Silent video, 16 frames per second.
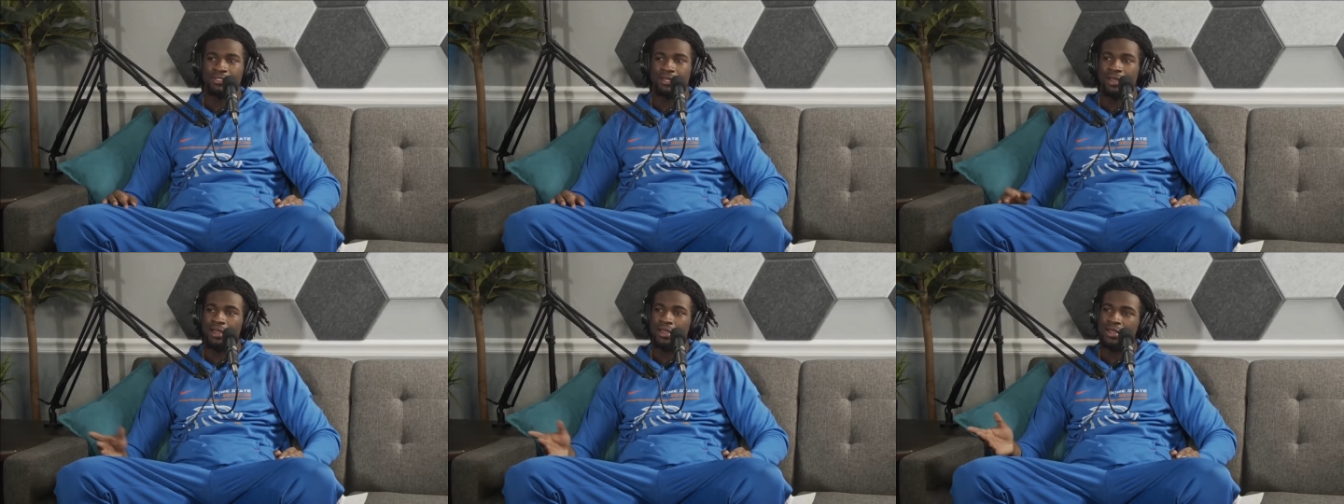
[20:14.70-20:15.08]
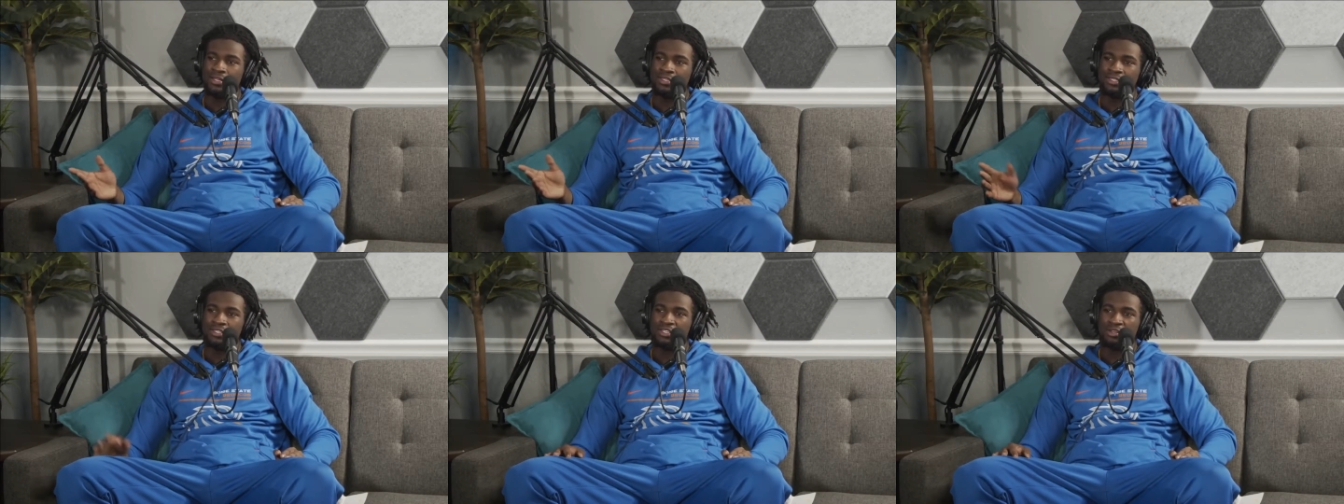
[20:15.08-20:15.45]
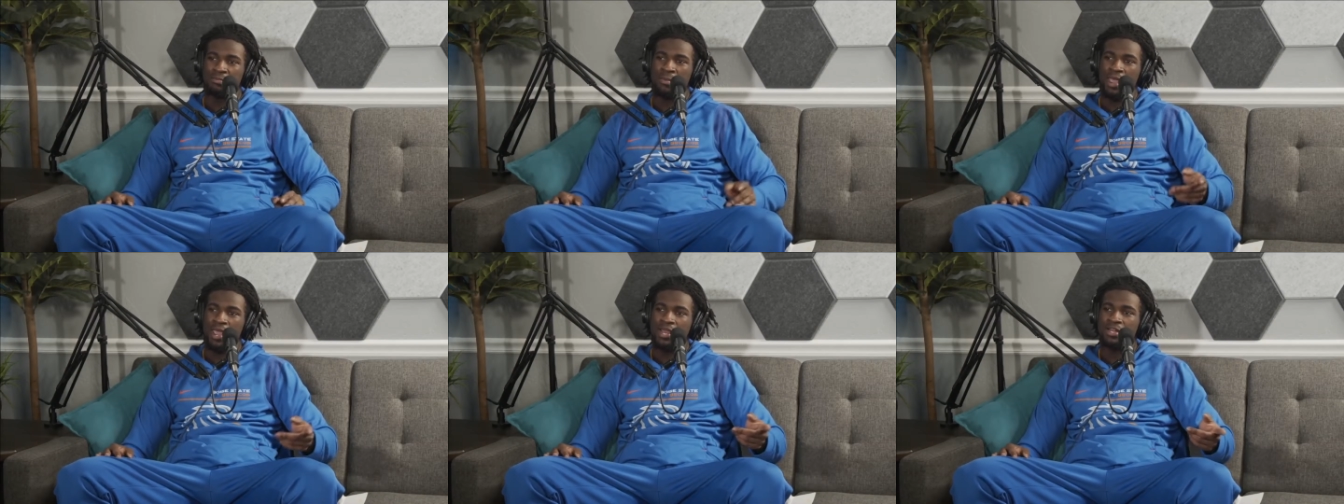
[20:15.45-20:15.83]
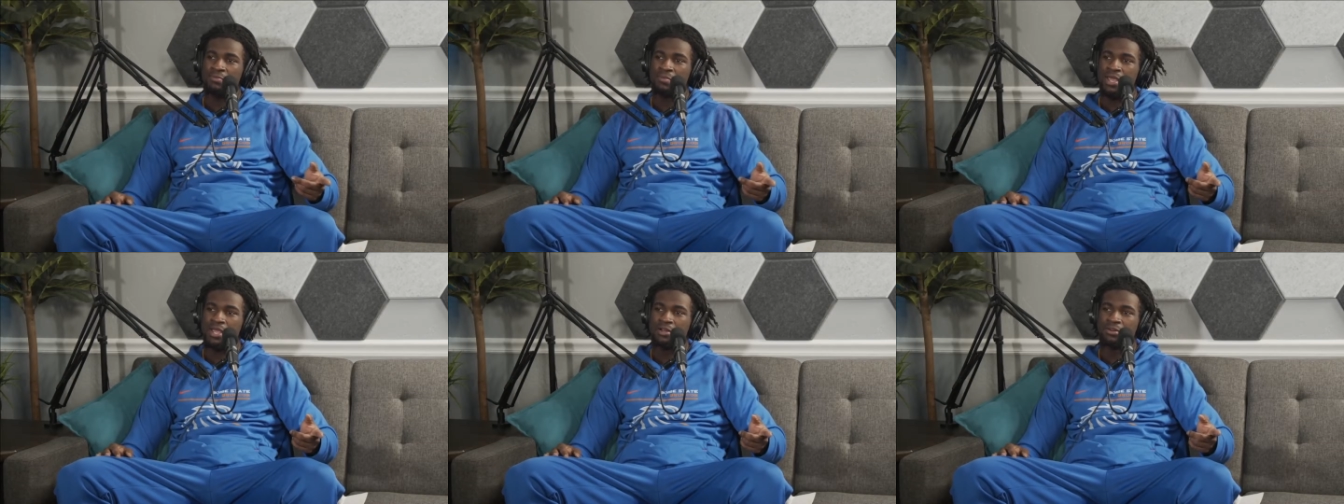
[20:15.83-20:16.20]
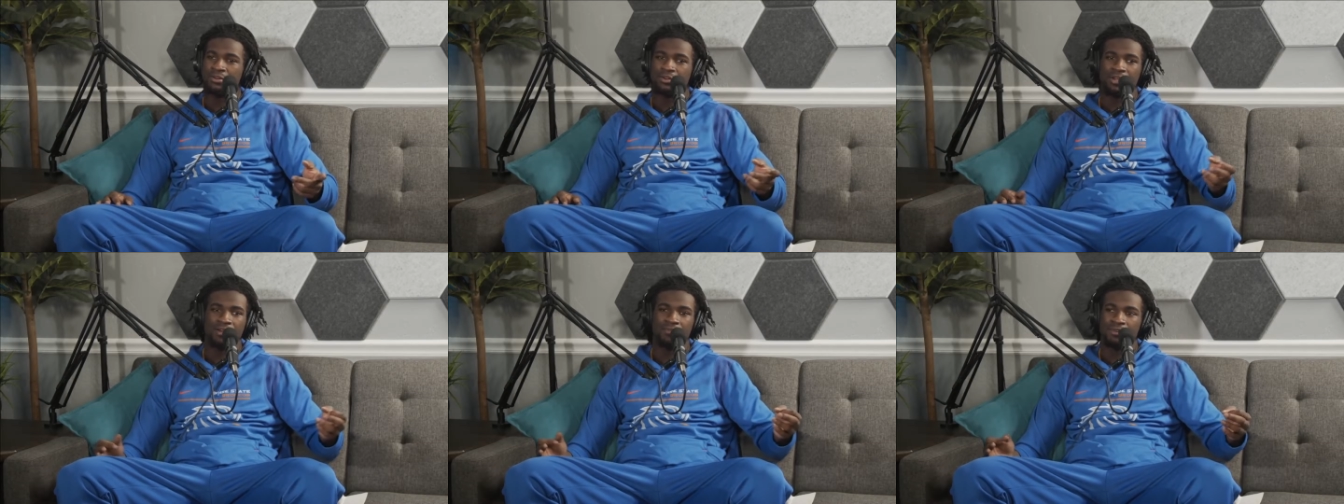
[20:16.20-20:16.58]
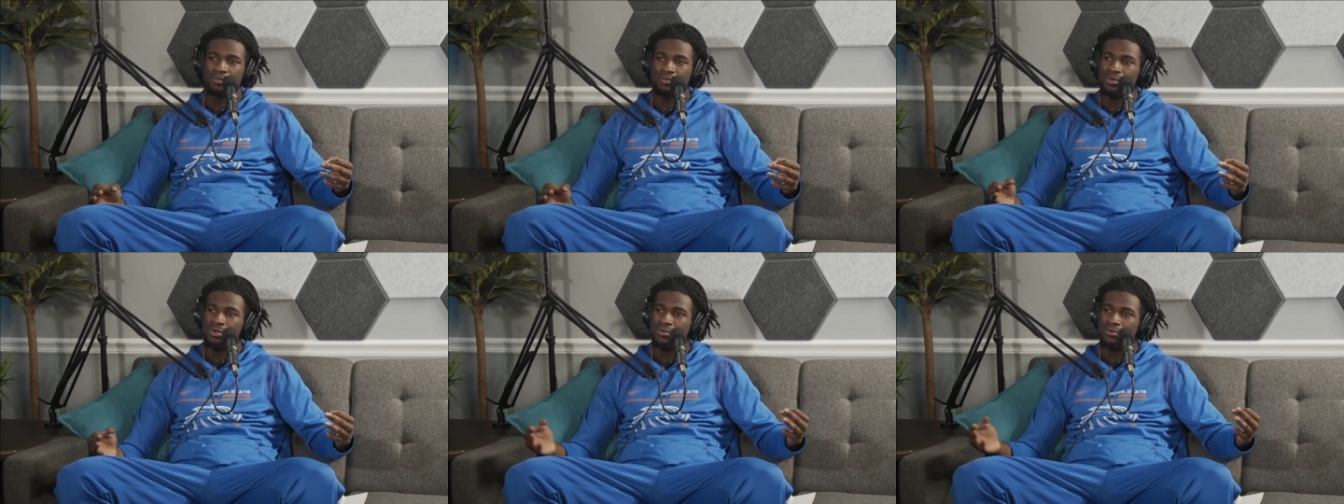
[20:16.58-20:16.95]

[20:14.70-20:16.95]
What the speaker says: Like, is it just man to man or cover 3?